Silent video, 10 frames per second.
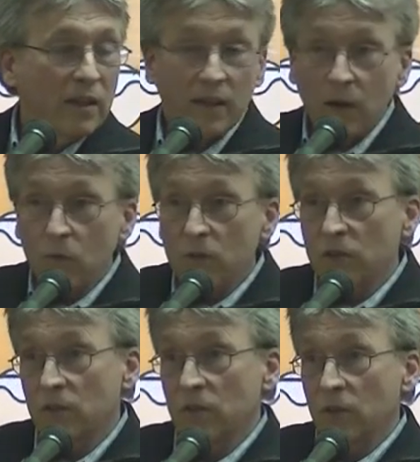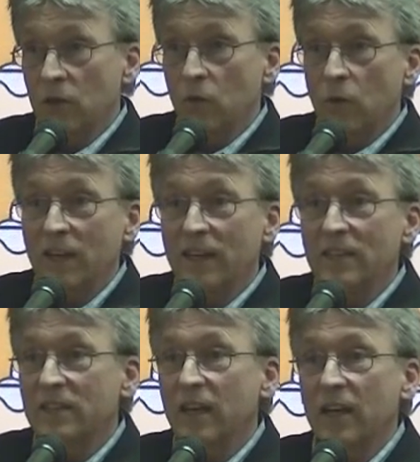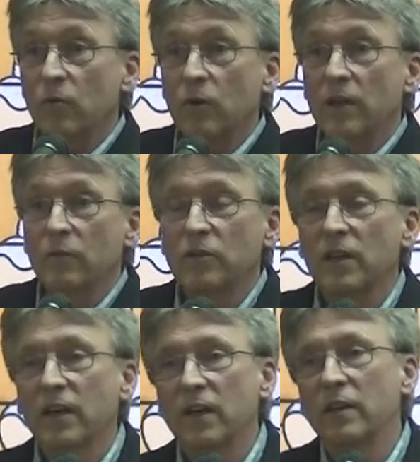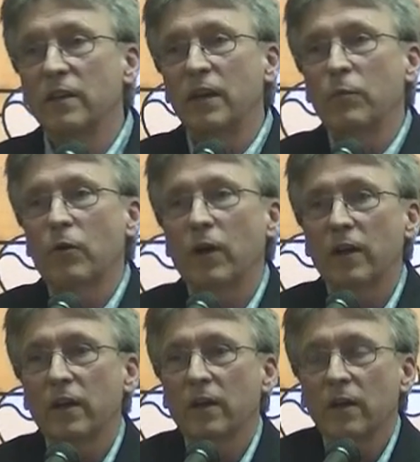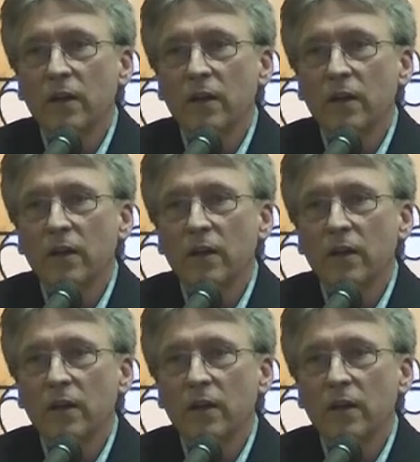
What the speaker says: That was what he said when he was the head of the Democratic